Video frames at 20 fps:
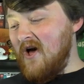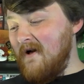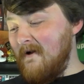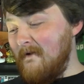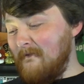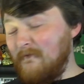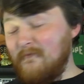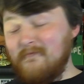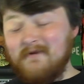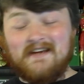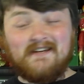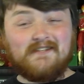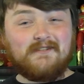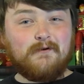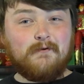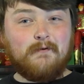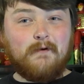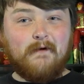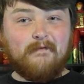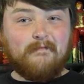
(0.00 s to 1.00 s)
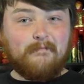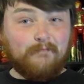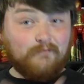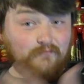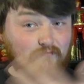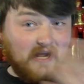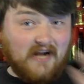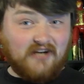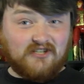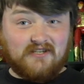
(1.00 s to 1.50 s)
for me to have
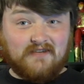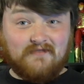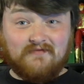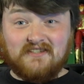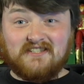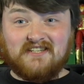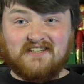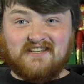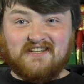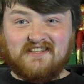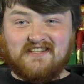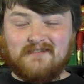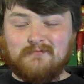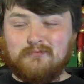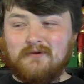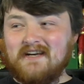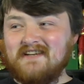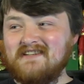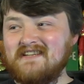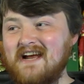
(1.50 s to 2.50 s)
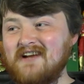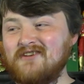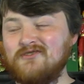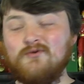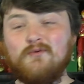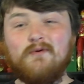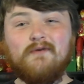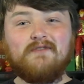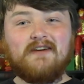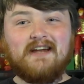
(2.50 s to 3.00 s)
actually visited this place and
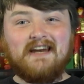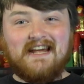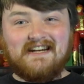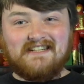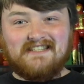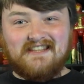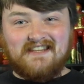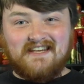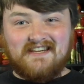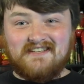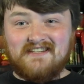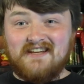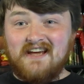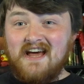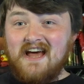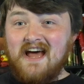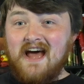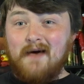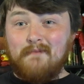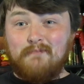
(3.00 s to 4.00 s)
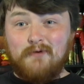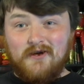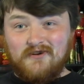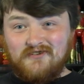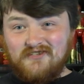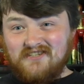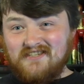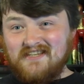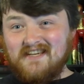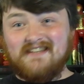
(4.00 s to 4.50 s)
to have collected this and
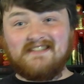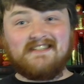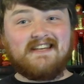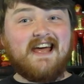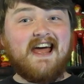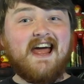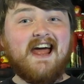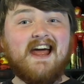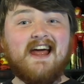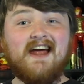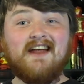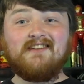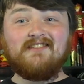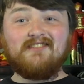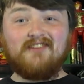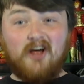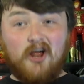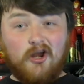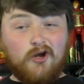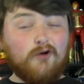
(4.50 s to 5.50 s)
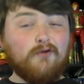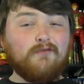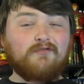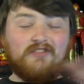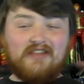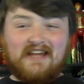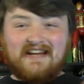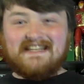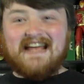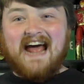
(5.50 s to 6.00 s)
purchased it, and a lot of
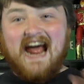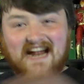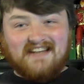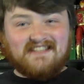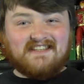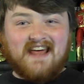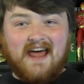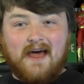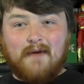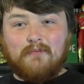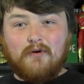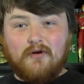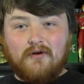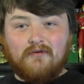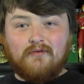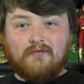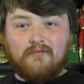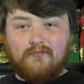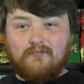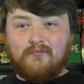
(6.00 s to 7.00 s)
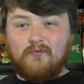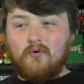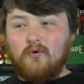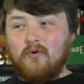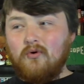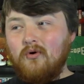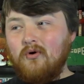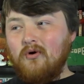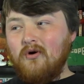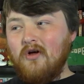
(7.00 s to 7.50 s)
things had to happen
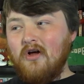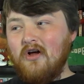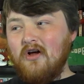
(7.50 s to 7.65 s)
for